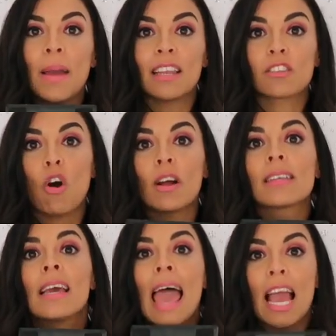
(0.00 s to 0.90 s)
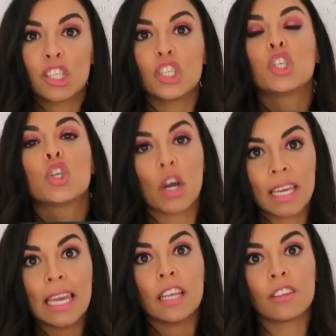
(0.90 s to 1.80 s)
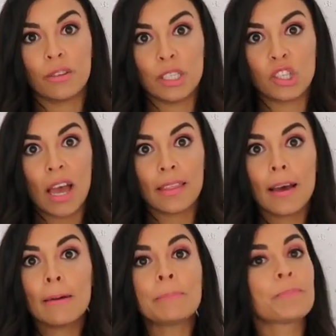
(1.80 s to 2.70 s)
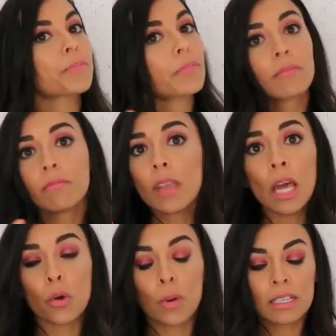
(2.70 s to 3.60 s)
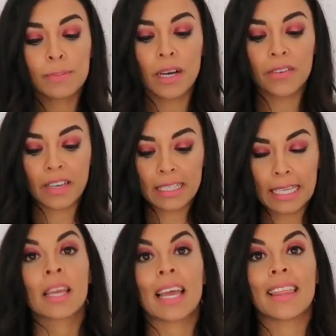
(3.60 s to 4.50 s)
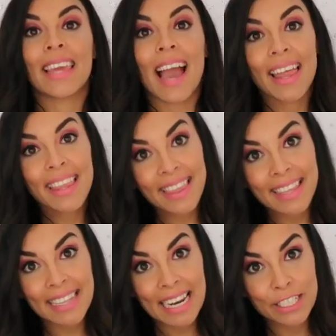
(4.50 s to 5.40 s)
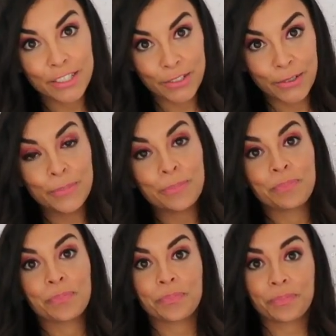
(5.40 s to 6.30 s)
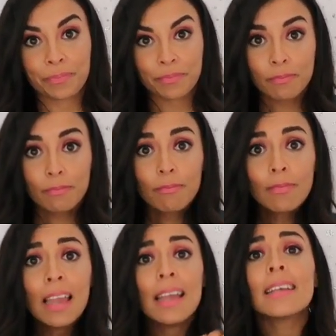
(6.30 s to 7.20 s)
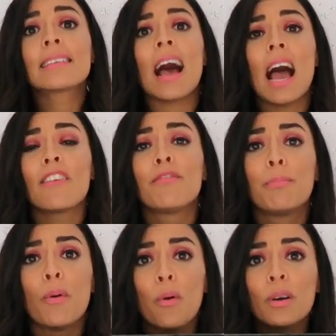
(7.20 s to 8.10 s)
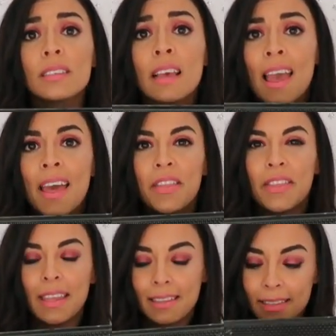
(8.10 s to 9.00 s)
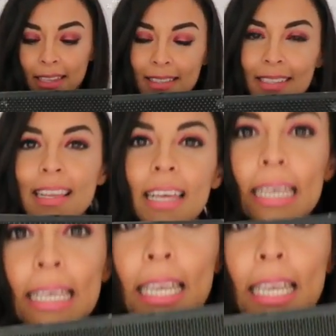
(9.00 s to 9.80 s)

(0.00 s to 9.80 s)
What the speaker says: palettes aren't actually knocking into each other, and it works perfectly. Okay, the other thing that I do is I bought this, it's like a